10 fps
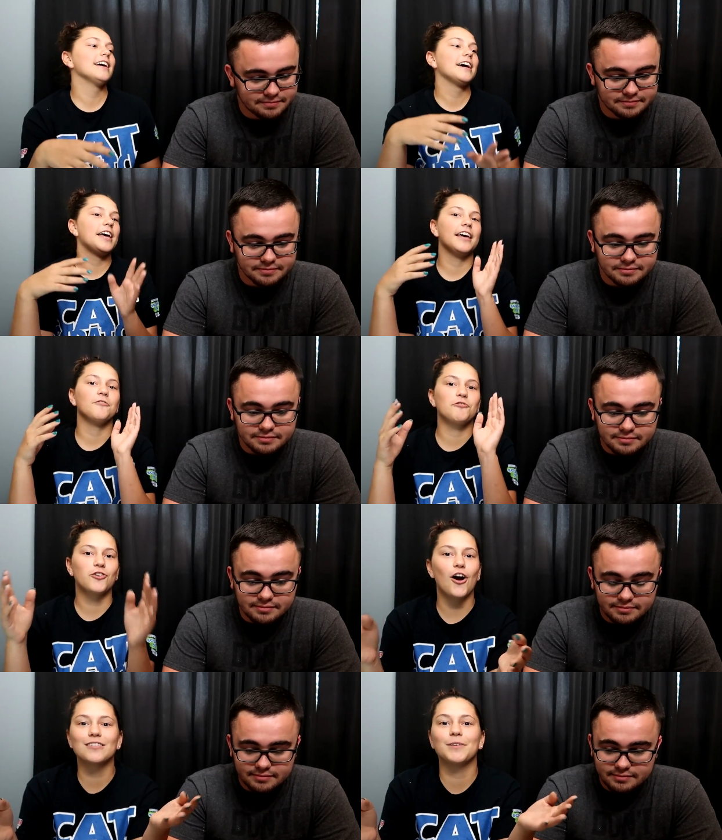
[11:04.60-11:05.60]
Speaker 1: and we were
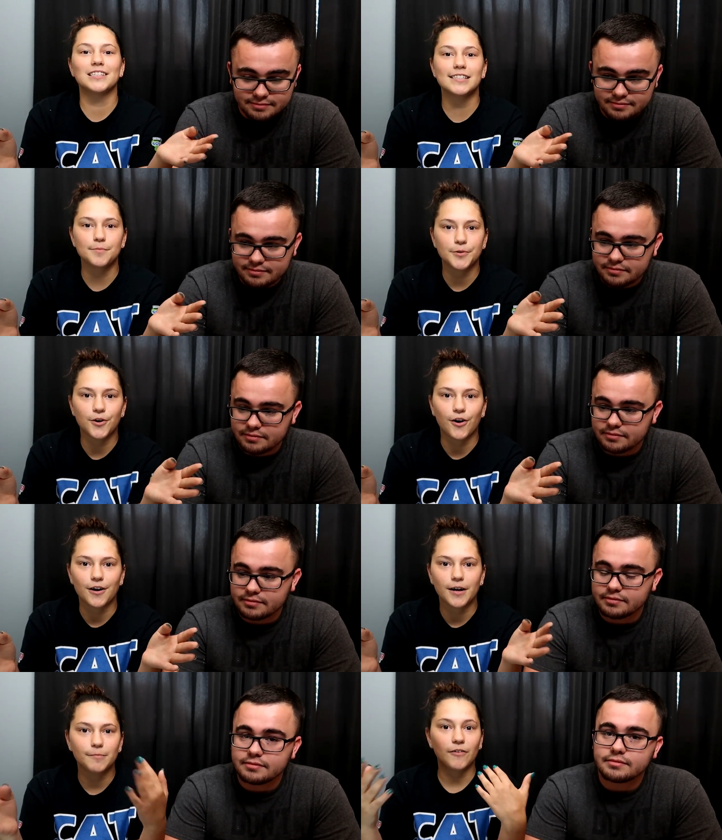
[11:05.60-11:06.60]
talking about
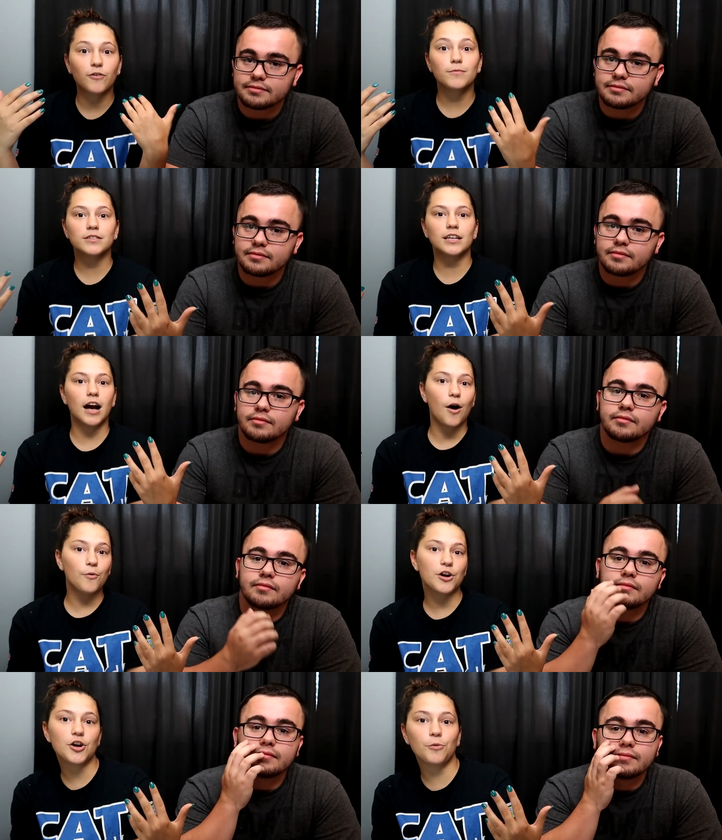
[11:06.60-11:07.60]
CPR. And my friend was like, I
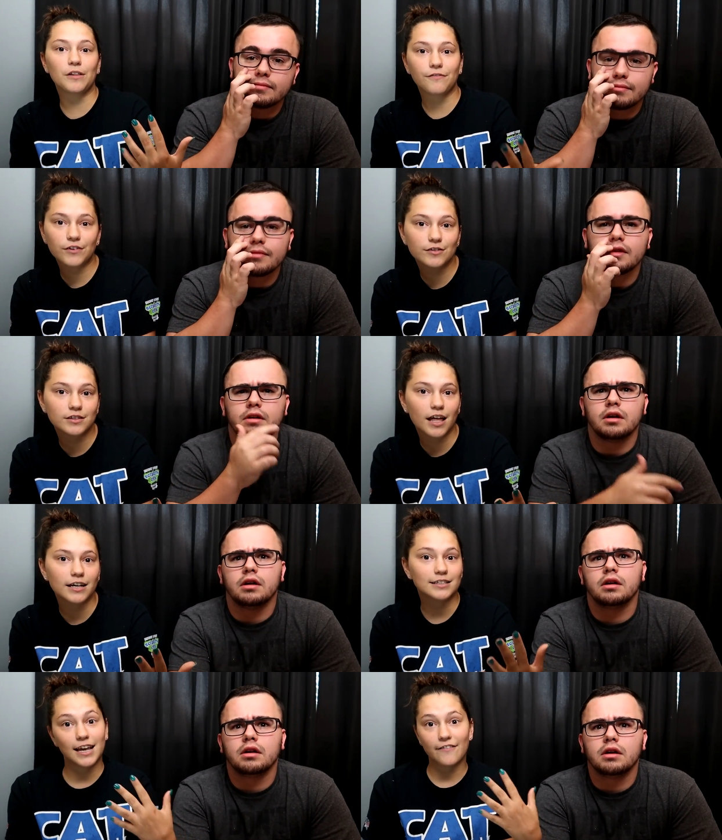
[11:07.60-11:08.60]
want to know what it feels
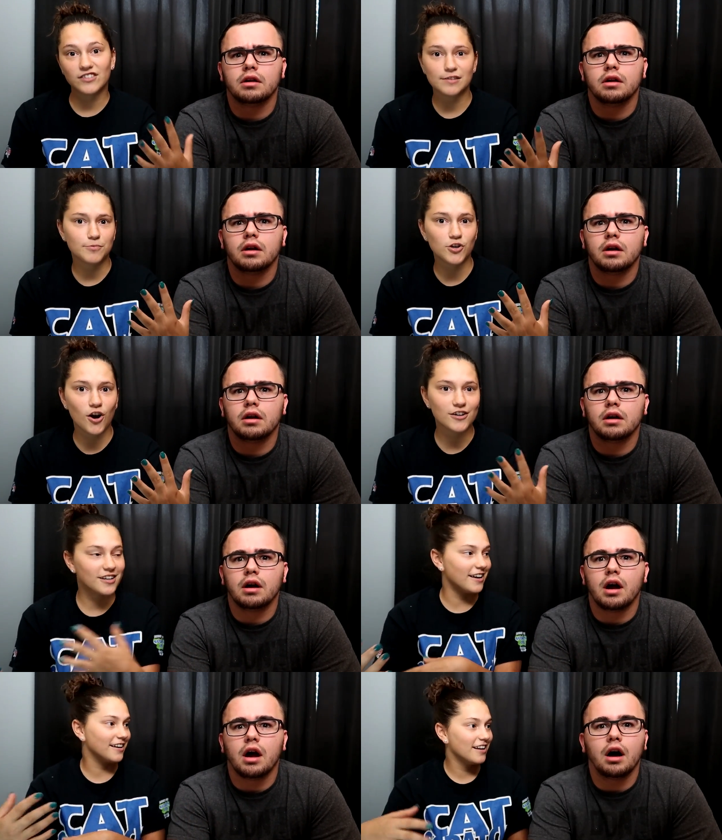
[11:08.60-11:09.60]
like to have CPR
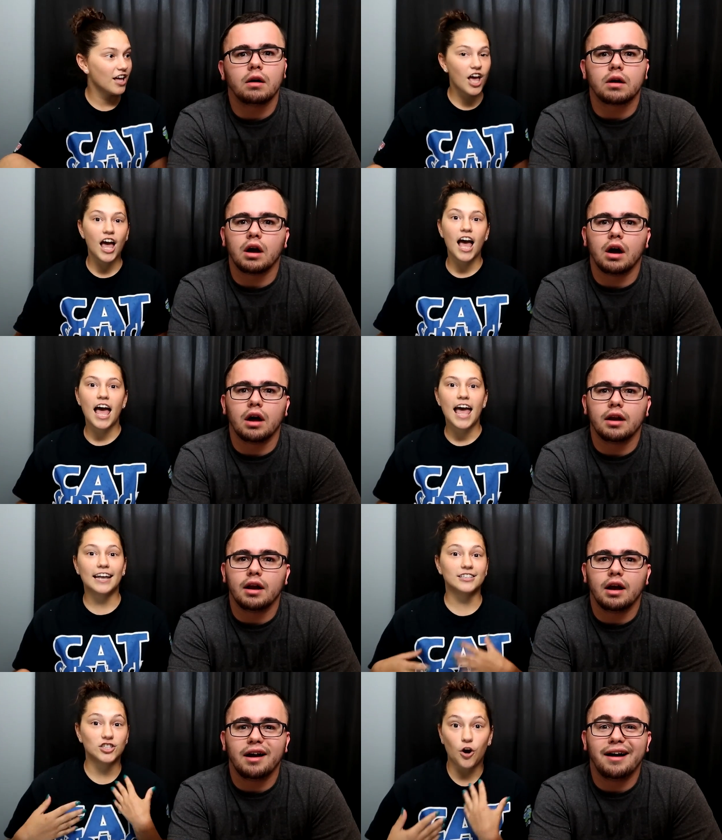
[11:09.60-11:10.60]
done. Oh, God.
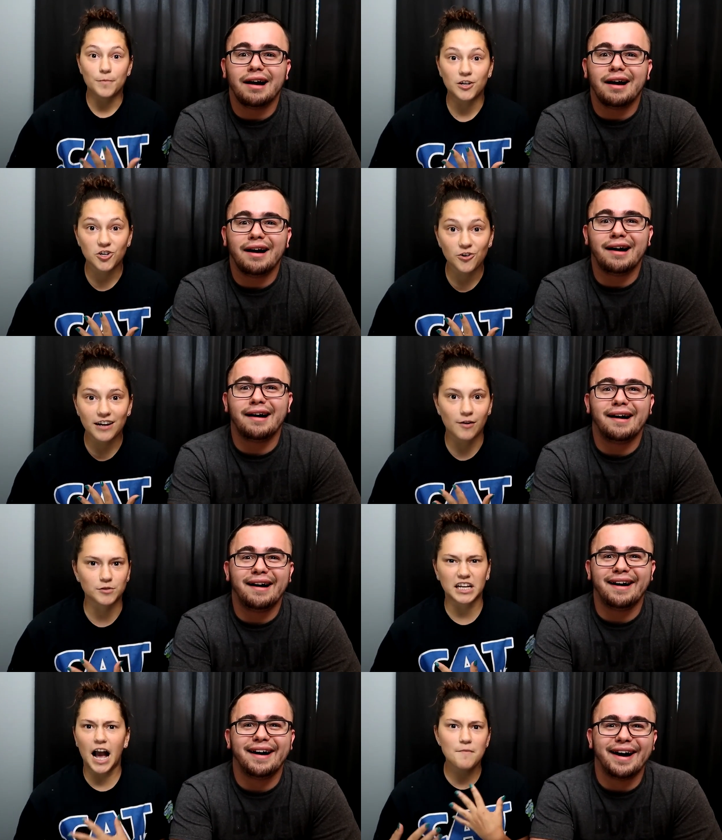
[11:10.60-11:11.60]
And she told me to do it. And I
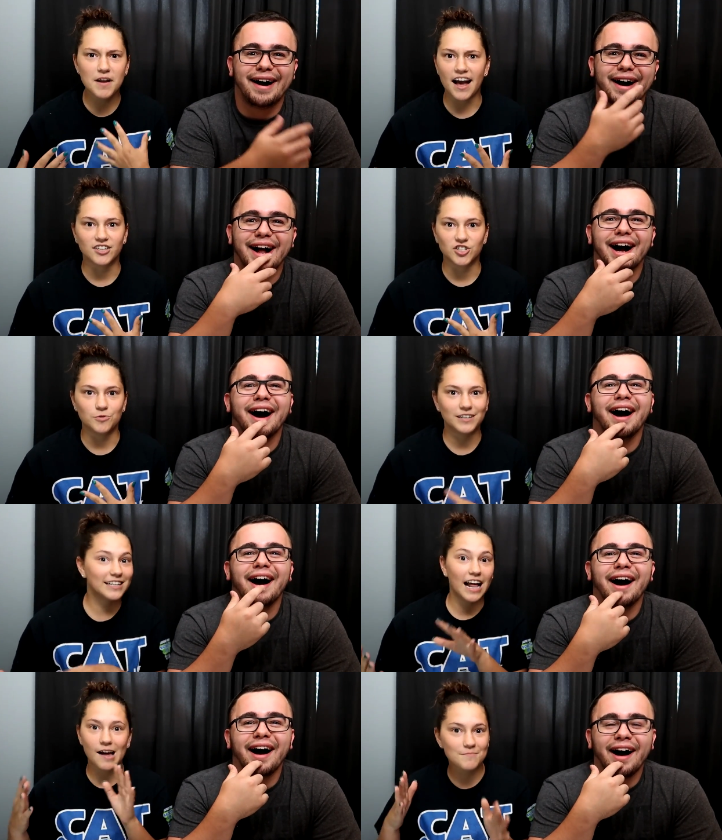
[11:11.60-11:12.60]
was like, I'm not doing it.
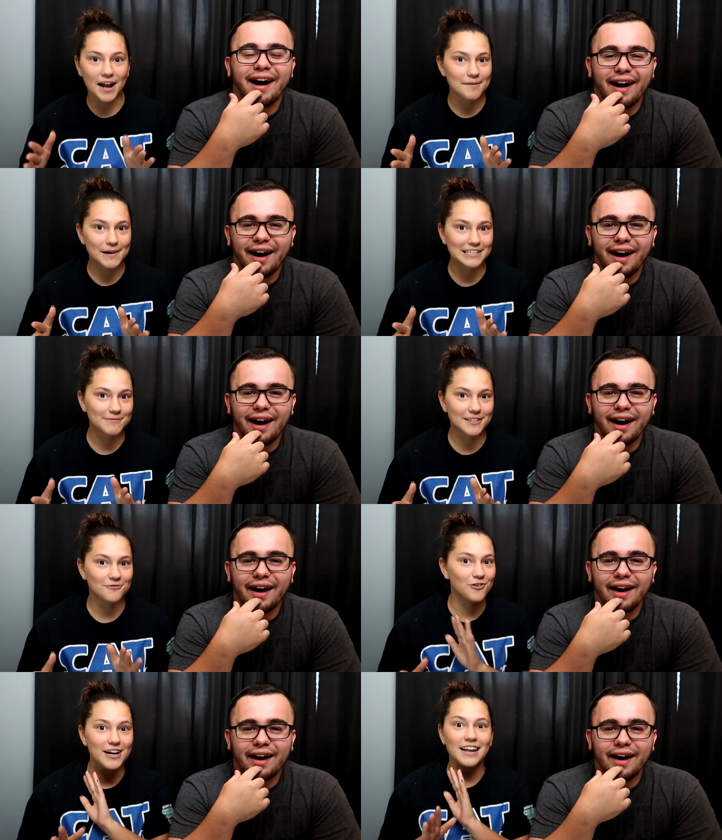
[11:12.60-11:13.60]
I'm not about to be the
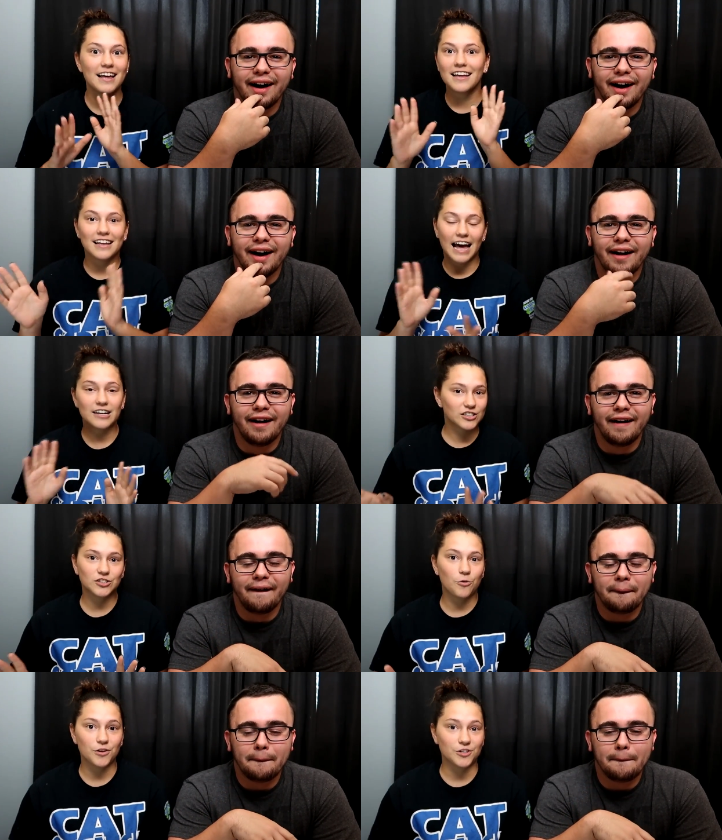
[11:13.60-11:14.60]
one. I just
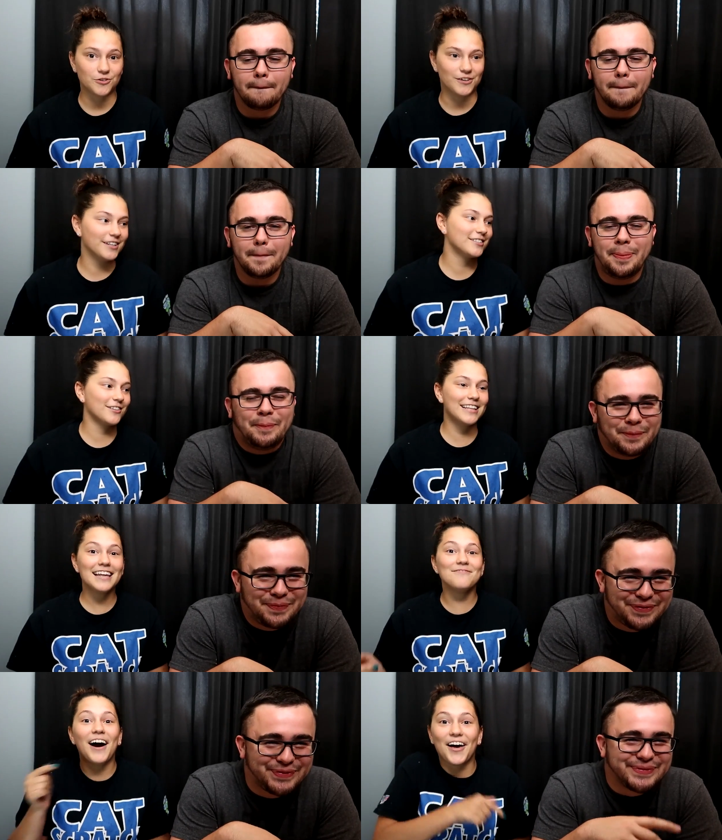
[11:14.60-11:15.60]
don't want to do it. So then
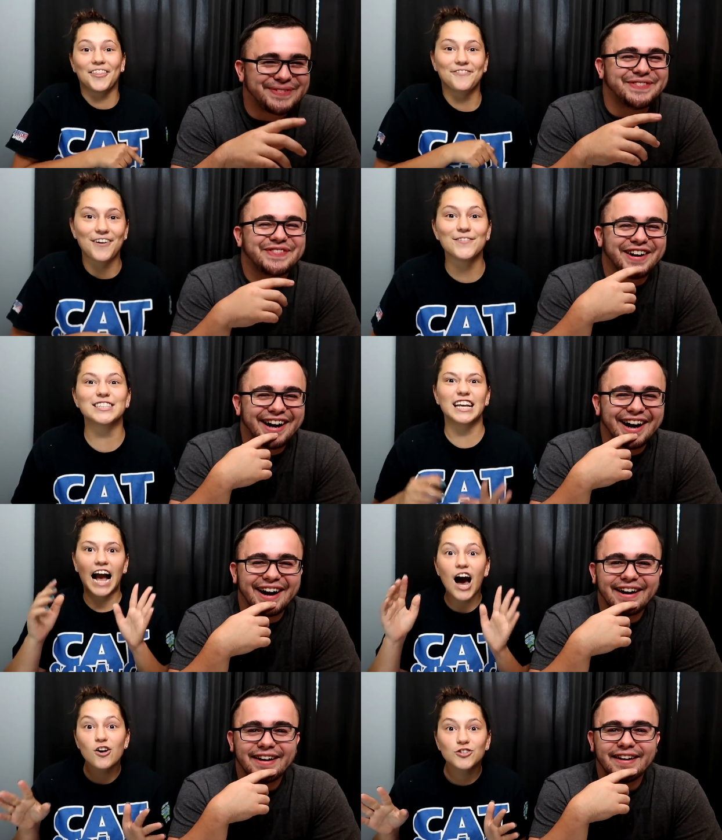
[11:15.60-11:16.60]
my other friend was like,
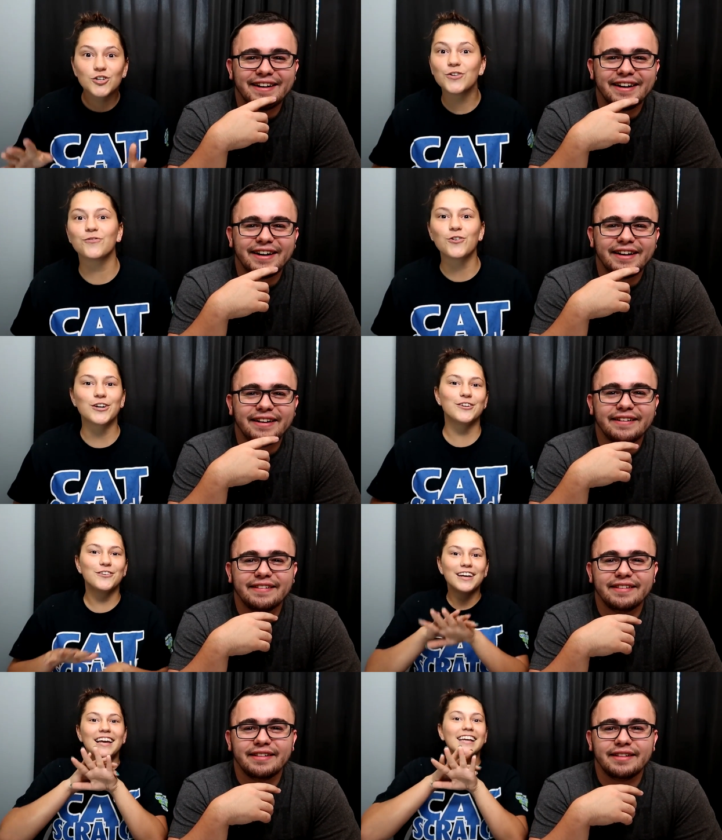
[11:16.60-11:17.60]
I'll do it for
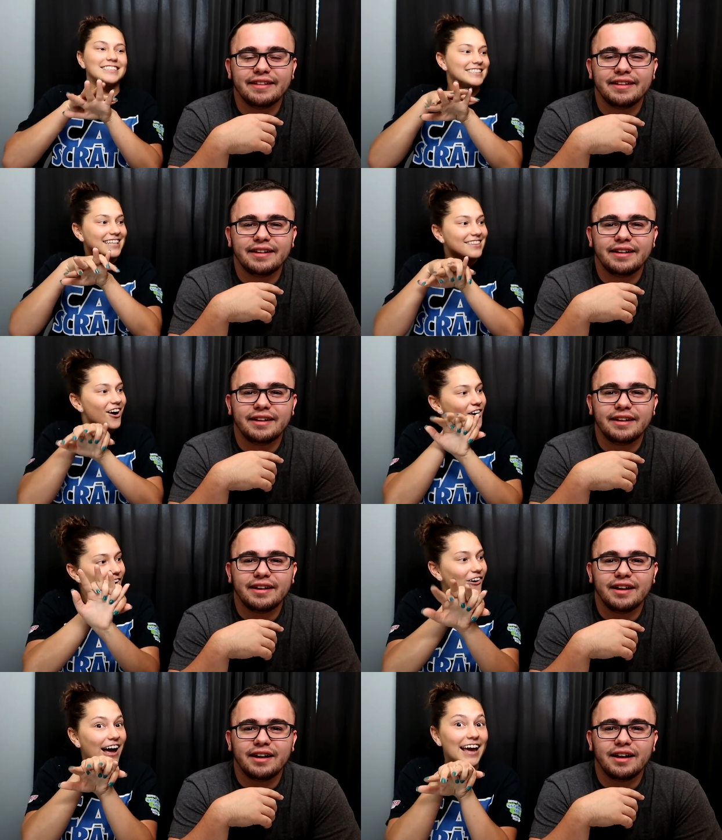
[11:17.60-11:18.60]
you. And she did the
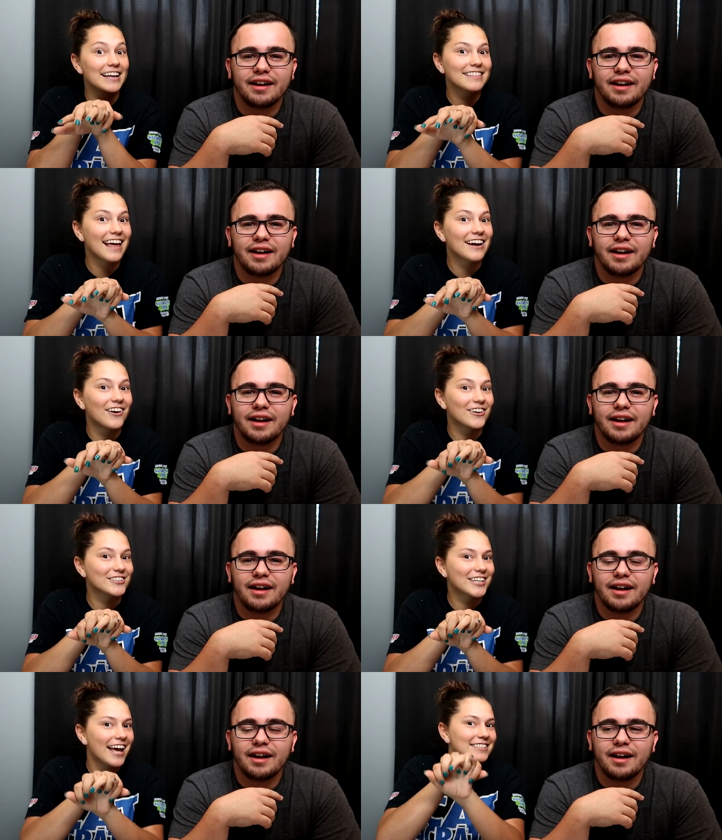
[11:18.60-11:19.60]
whole hand thing on her
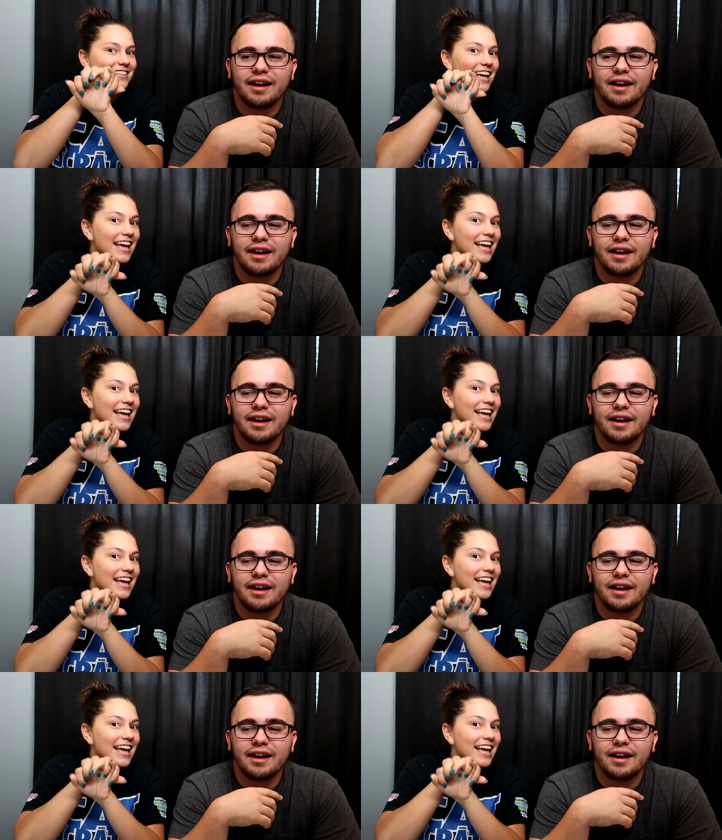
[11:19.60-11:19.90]
chest.